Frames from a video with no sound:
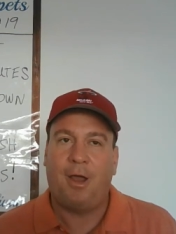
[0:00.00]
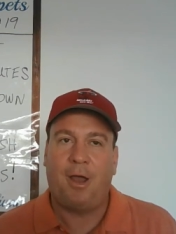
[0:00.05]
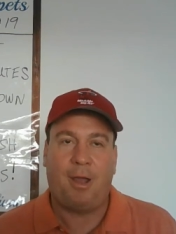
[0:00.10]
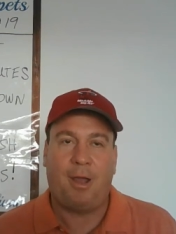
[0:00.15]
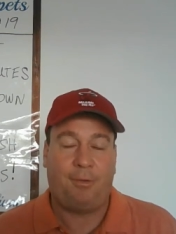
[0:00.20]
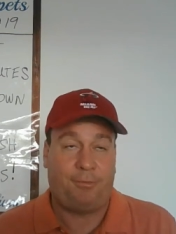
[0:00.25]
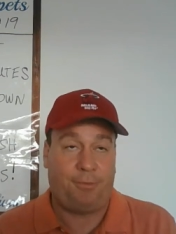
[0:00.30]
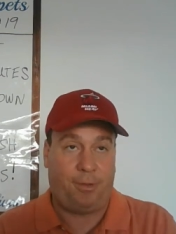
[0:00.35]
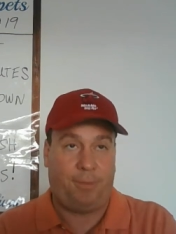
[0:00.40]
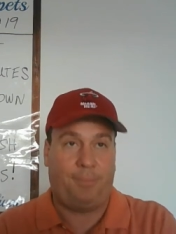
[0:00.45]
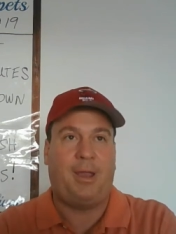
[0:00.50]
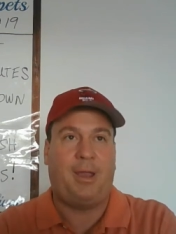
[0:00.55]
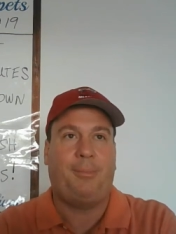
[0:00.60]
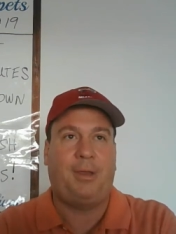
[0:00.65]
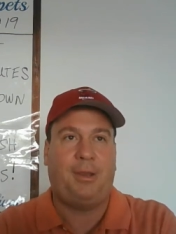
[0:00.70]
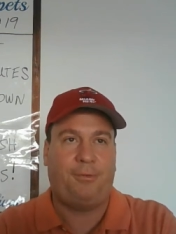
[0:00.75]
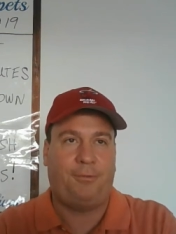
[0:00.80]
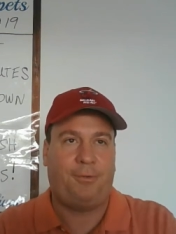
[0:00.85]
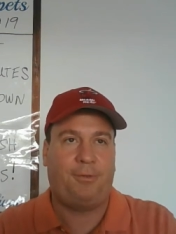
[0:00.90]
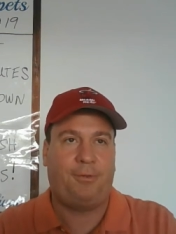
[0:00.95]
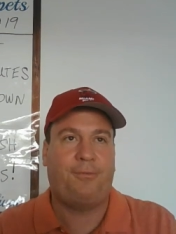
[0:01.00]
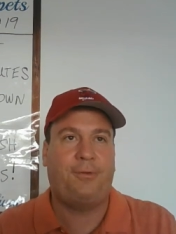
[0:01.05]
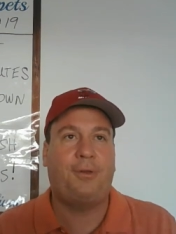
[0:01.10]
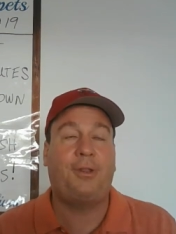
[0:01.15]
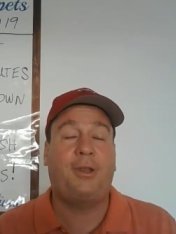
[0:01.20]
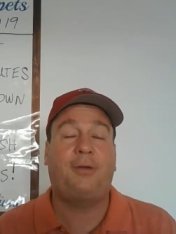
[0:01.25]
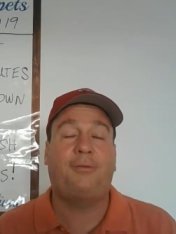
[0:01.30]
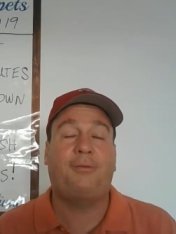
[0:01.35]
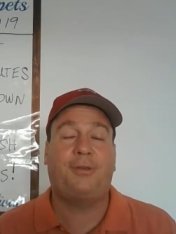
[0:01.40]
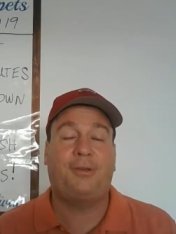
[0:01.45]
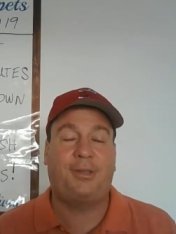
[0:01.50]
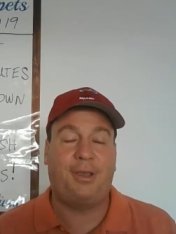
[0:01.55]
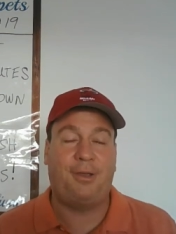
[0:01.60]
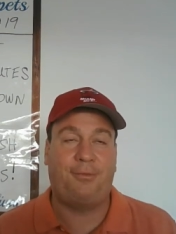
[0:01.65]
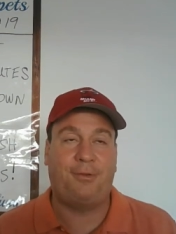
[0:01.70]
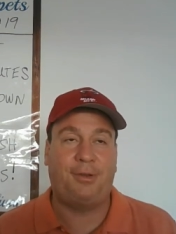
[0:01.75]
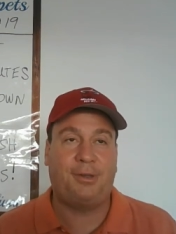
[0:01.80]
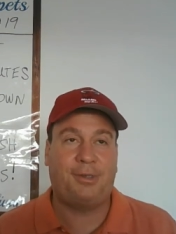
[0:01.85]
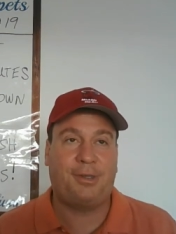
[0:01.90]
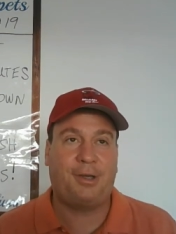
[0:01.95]
For the Philadelphia
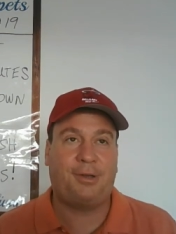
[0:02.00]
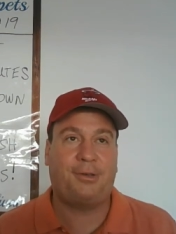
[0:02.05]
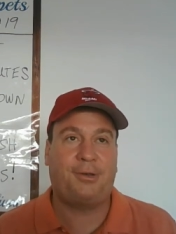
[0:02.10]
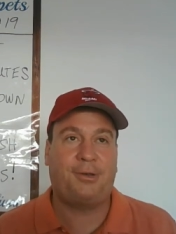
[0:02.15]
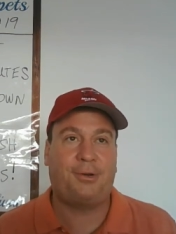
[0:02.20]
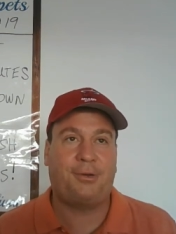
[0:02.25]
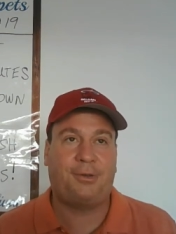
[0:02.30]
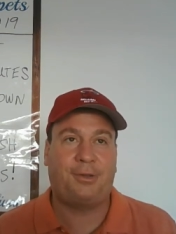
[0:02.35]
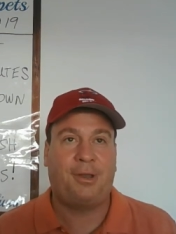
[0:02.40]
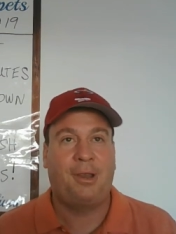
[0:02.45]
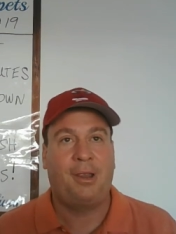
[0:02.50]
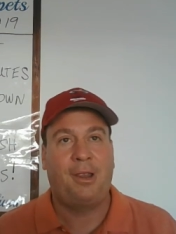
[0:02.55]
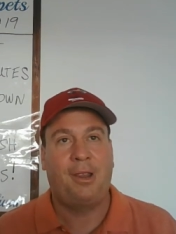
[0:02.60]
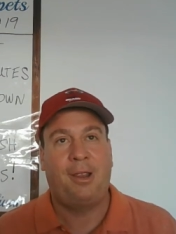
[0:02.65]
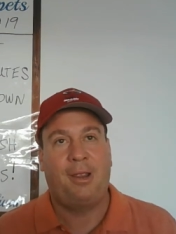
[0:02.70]
76ers,